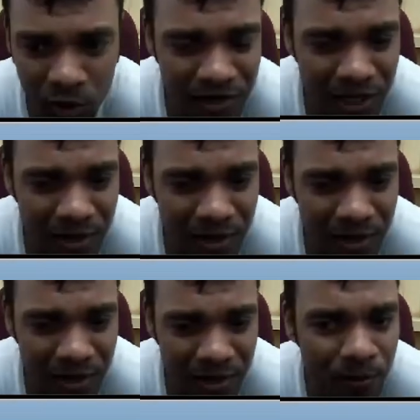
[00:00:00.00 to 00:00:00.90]
eight
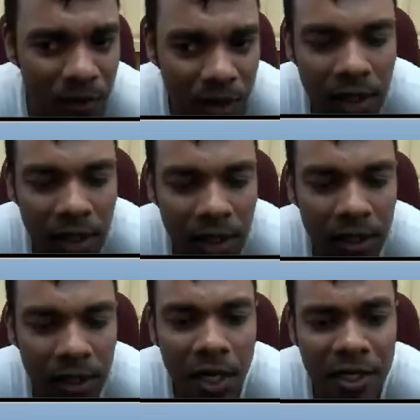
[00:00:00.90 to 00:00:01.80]
years ago, six,
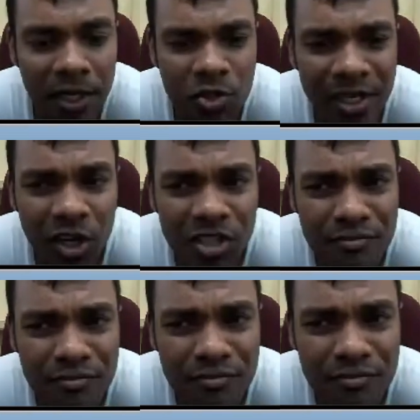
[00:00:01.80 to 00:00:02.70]
seven, I don't
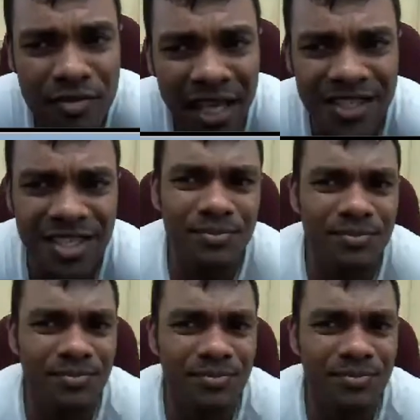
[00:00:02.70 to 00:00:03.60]
know. It
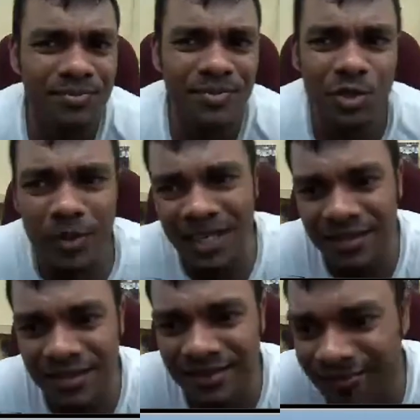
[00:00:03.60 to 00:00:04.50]
was
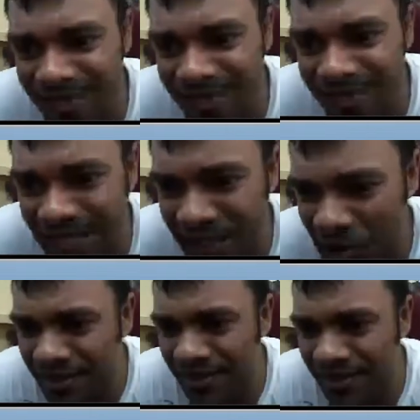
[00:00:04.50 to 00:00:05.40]
more social,
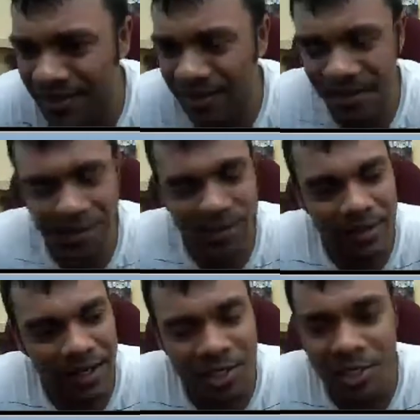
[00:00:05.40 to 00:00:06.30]
very, very, very,
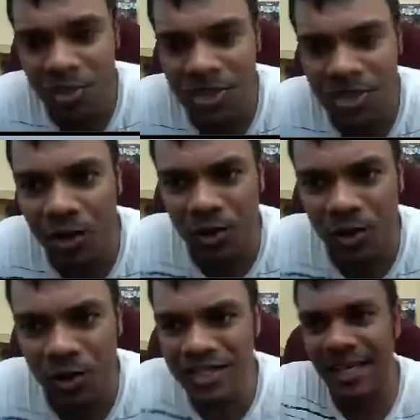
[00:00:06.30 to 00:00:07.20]
you know, every.
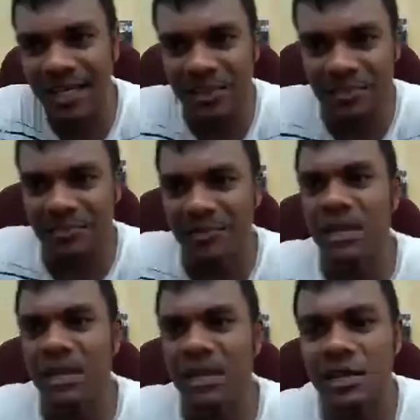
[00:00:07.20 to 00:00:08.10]
And
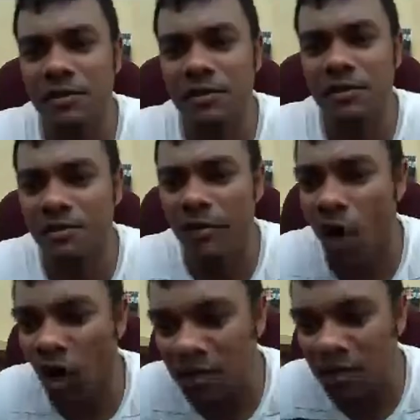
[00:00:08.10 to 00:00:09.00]
then I find
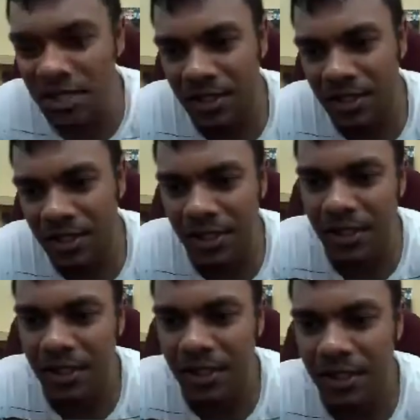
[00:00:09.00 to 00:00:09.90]
that gradually it
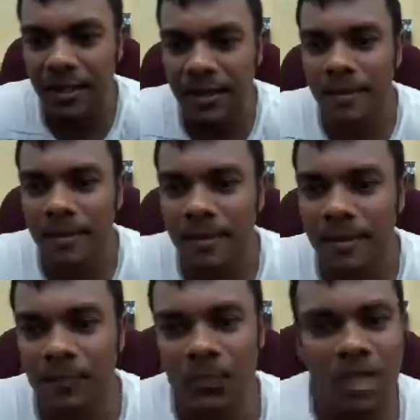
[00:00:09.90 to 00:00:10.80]
became more like a
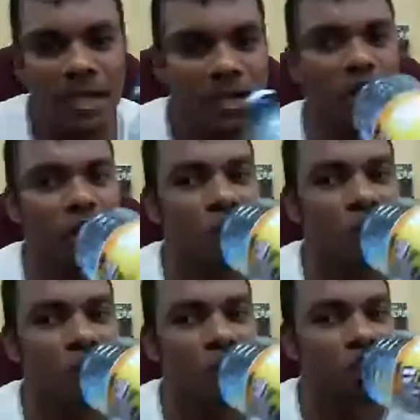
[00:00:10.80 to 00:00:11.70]
semi
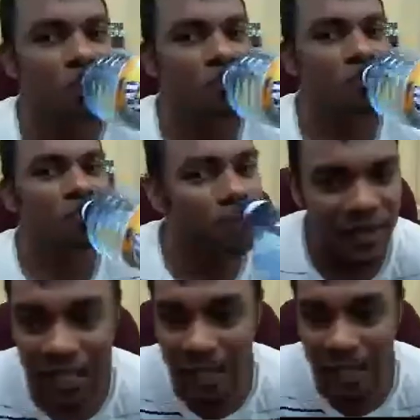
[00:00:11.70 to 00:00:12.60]

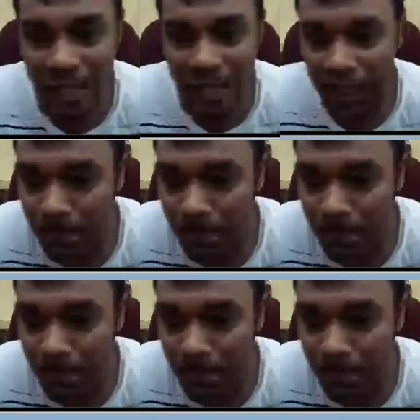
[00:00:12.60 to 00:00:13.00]
professional,